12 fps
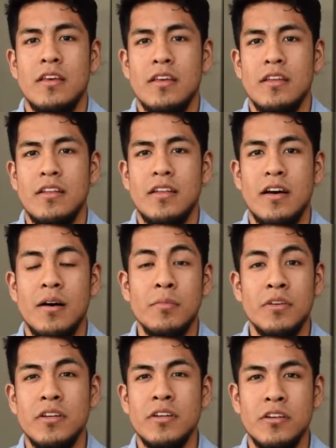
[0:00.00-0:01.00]
And I'm
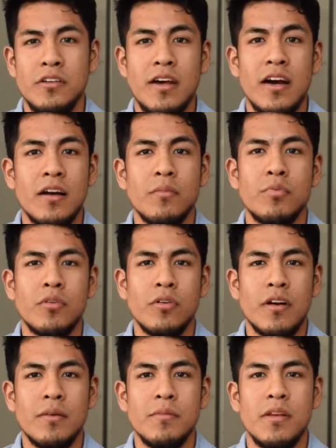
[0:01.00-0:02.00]
under the DACA
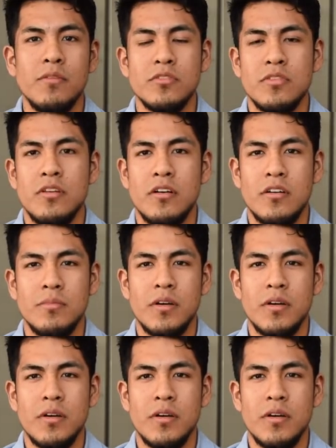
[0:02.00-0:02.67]
program that was started